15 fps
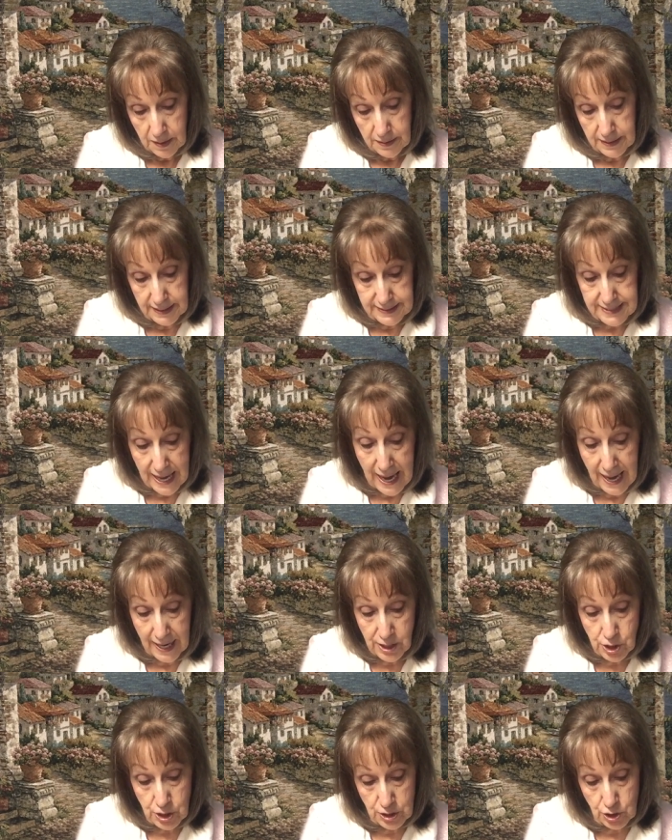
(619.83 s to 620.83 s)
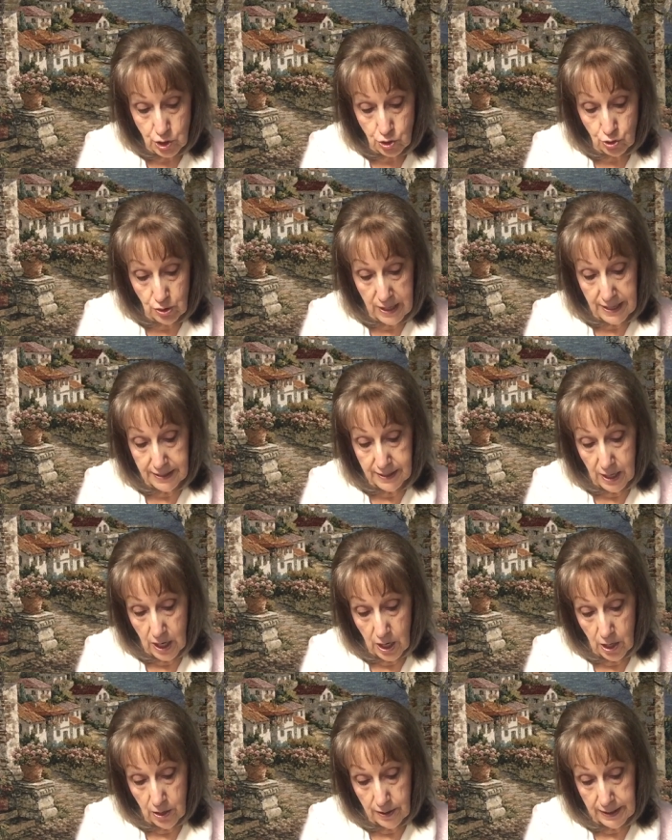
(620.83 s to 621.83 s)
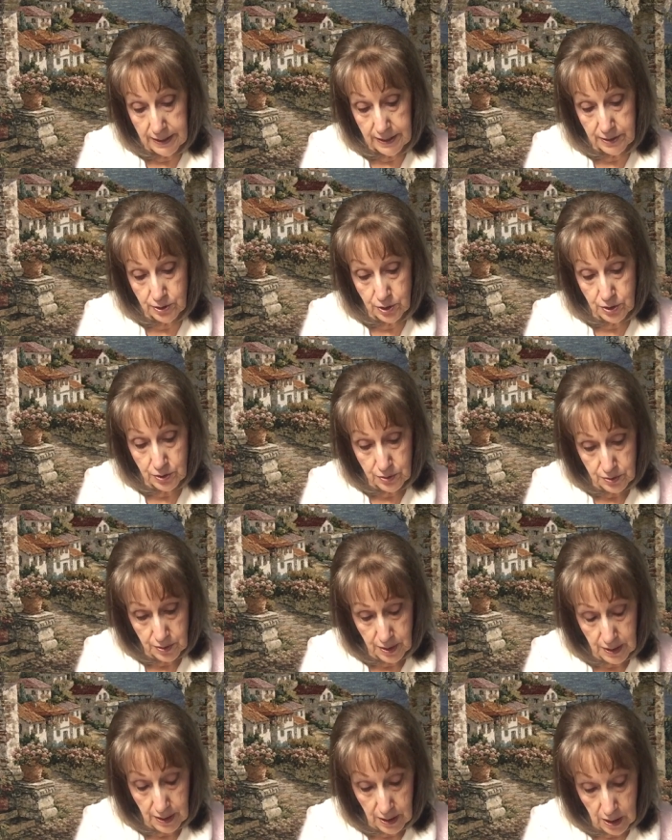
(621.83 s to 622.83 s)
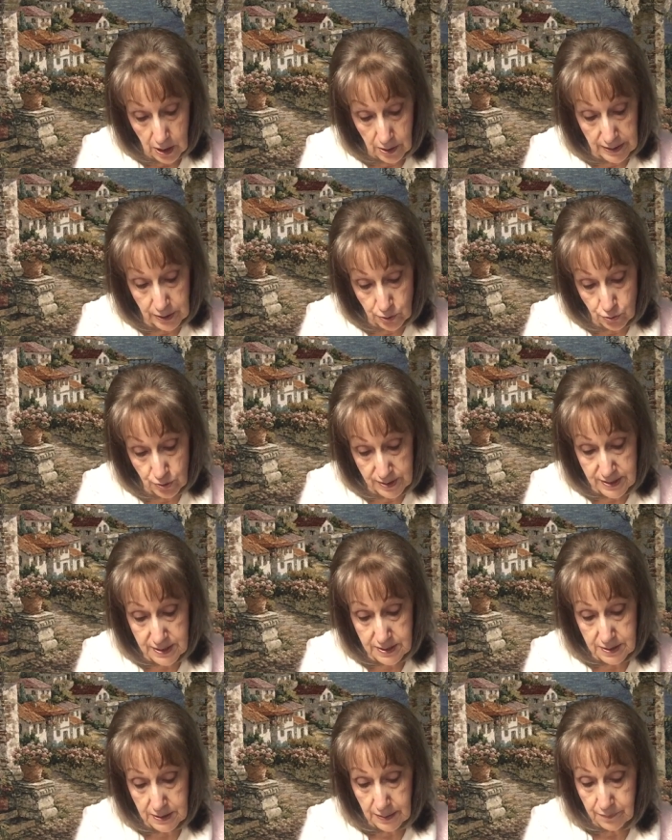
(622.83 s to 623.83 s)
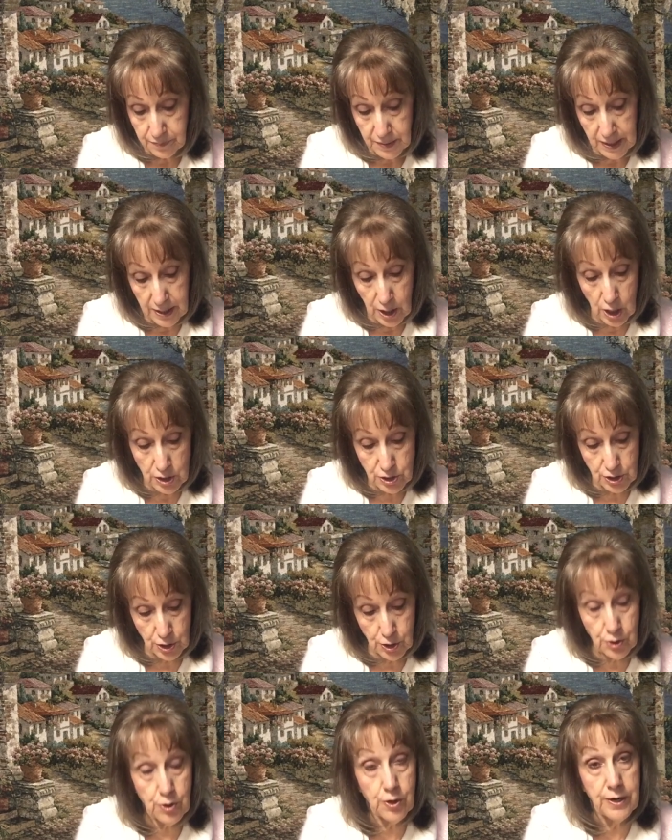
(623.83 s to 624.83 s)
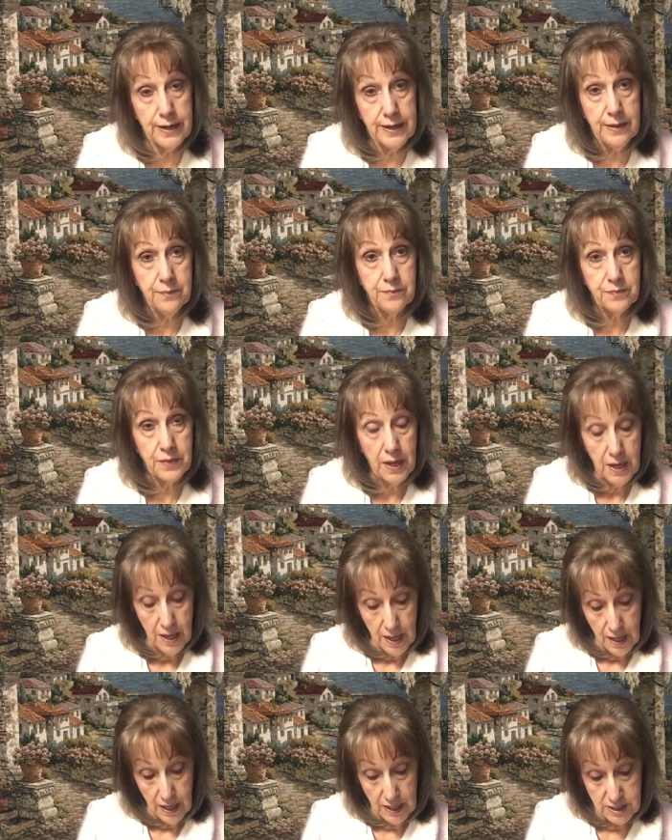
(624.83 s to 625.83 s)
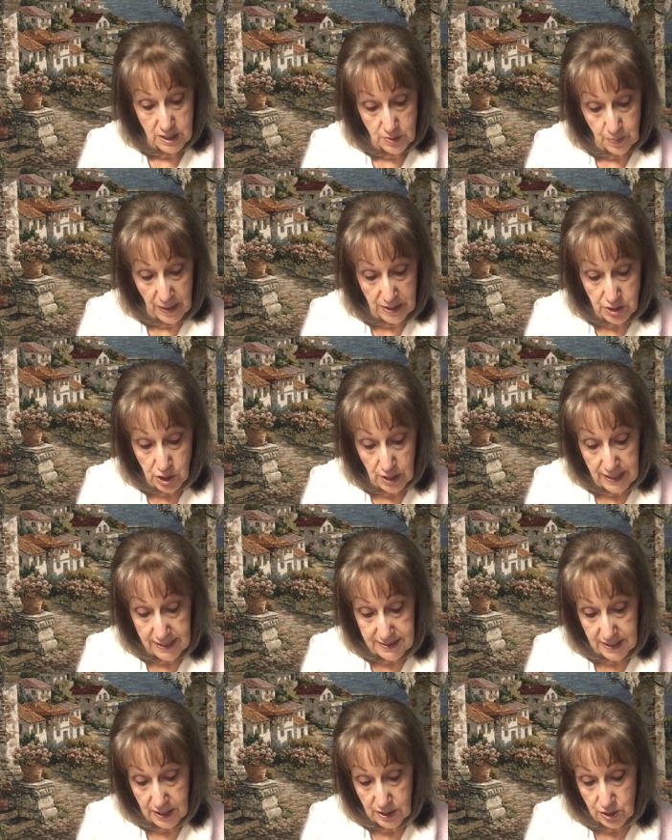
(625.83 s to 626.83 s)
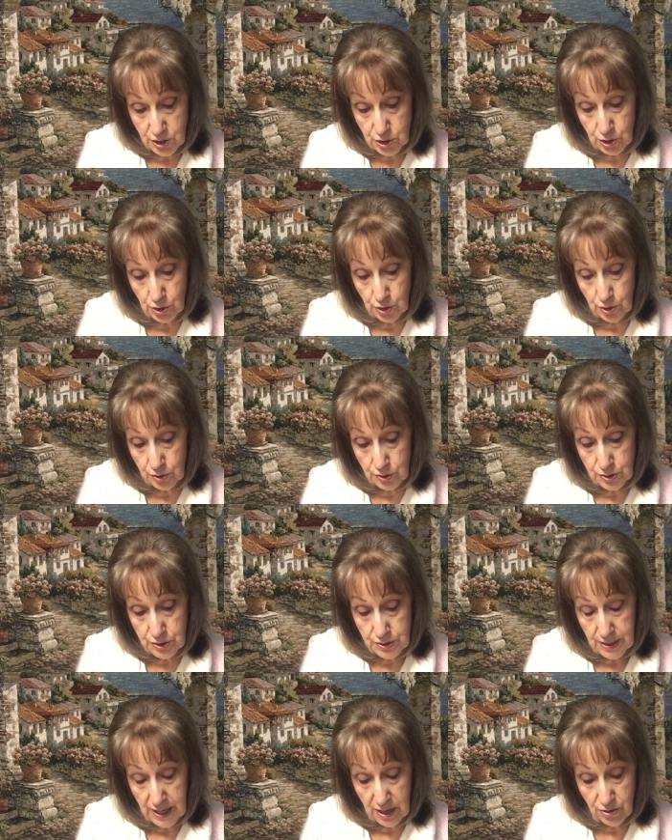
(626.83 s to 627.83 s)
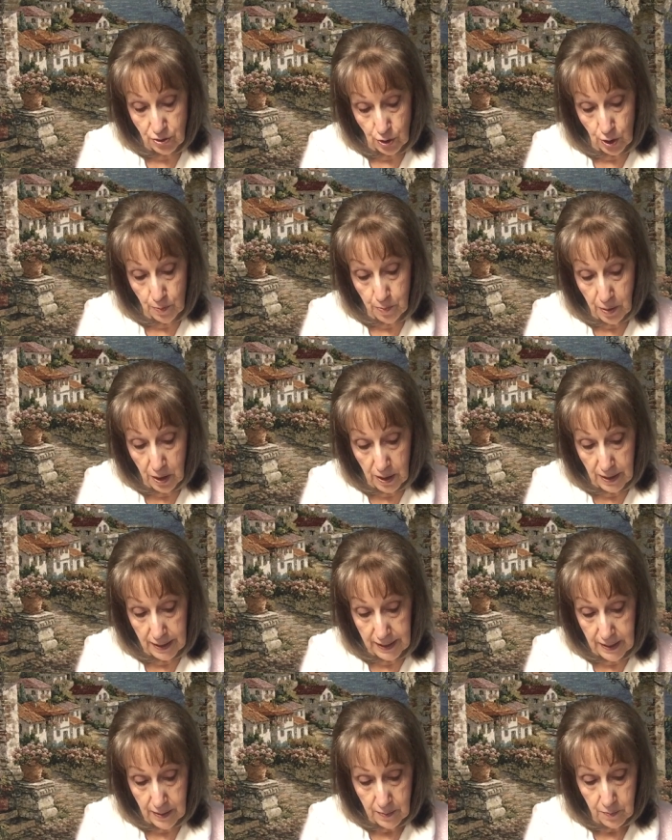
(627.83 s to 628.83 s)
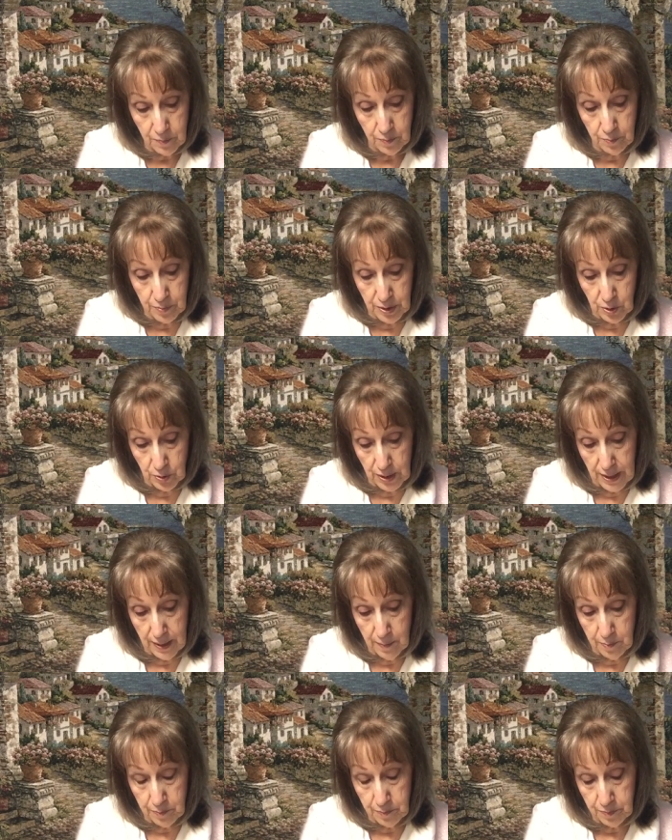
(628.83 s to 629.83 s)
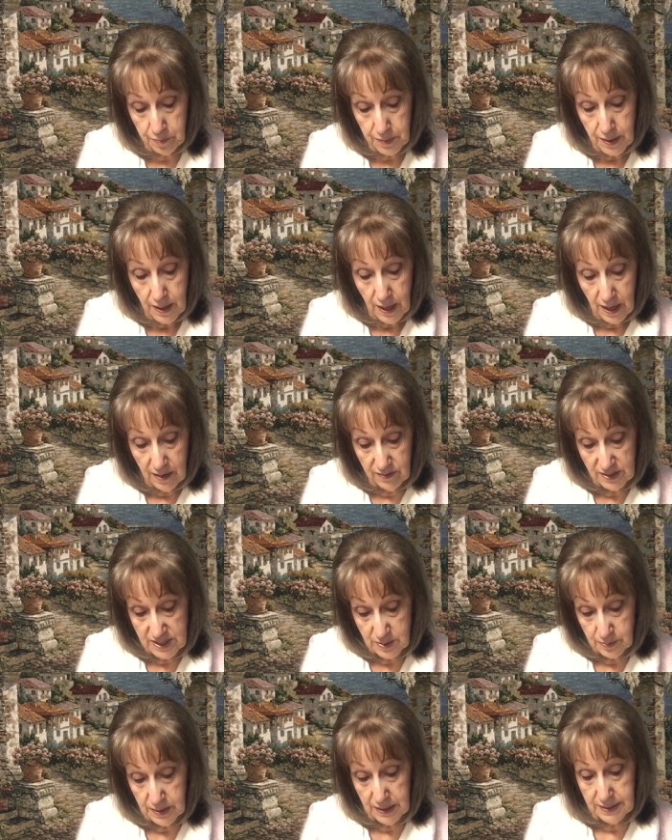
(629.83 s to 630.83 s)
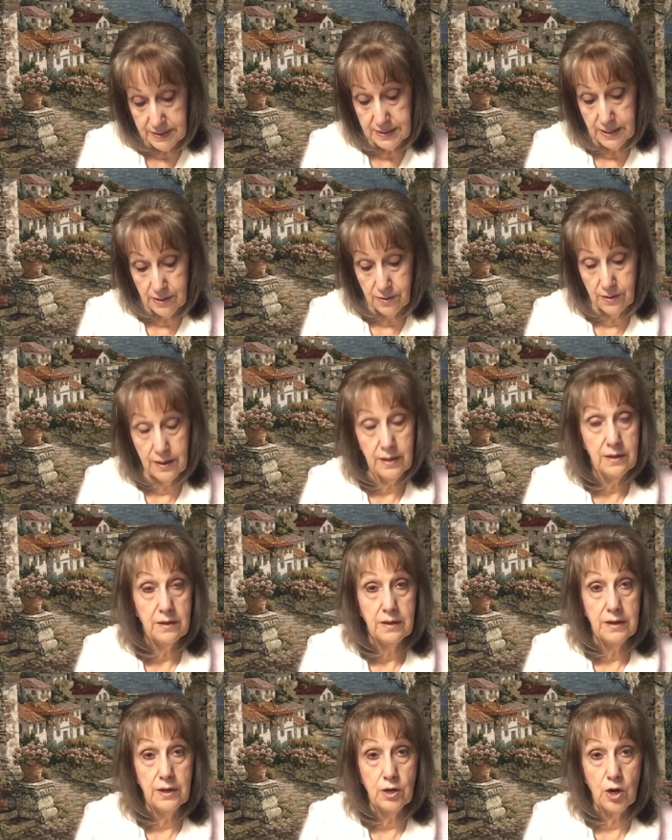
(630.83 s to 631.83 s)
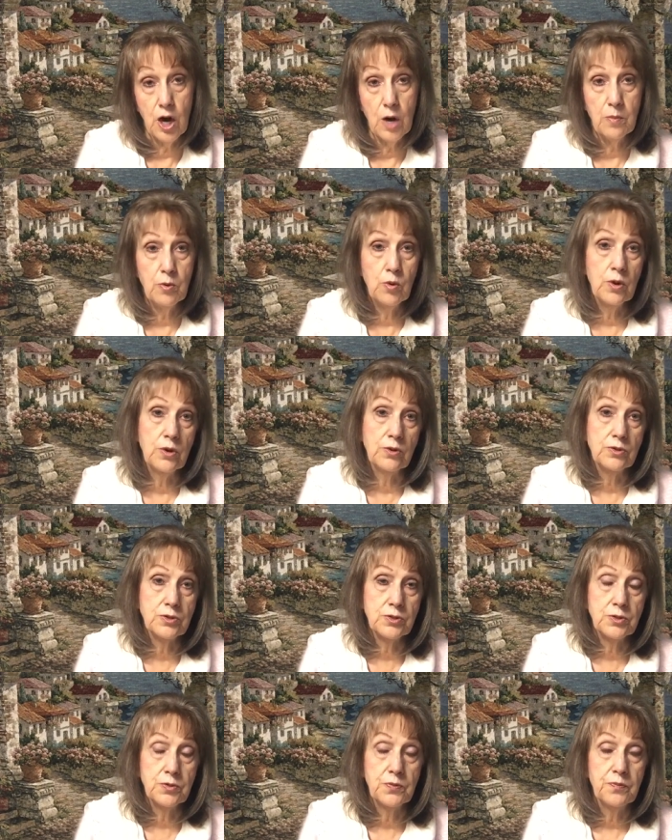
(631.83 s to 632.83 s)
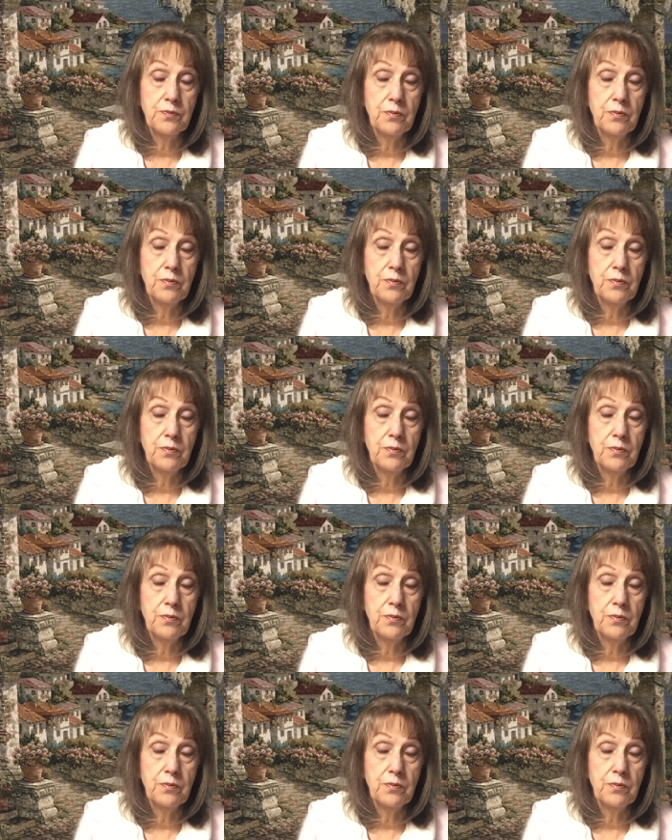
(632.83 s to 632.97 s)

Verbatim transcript: These actions threaten our, in, our interests and our security, especially as it concerns a third party buildup of its military near our borders.